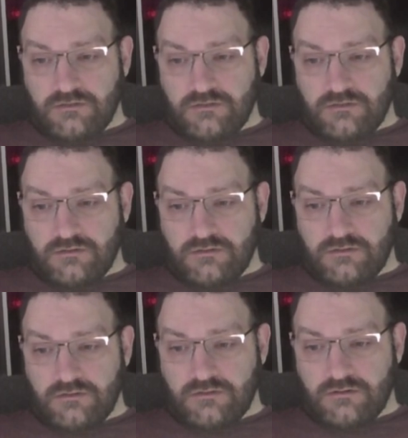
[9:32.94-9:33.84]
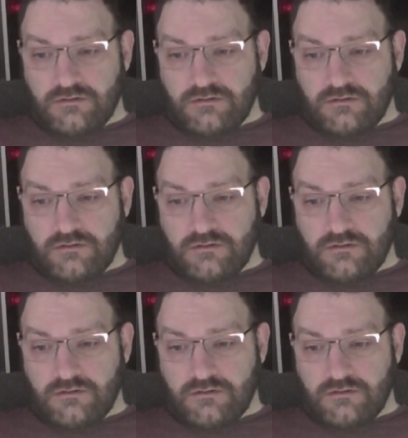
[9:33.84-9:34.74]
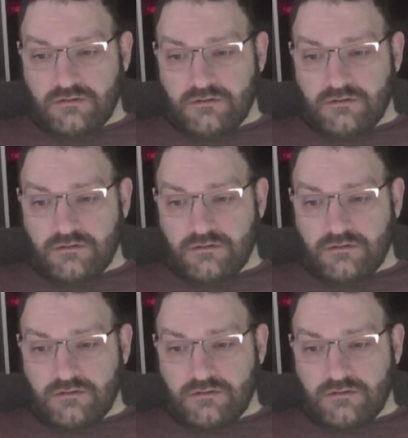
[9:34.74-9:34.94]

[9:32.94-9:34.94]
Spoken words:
No one is speaking in this clip.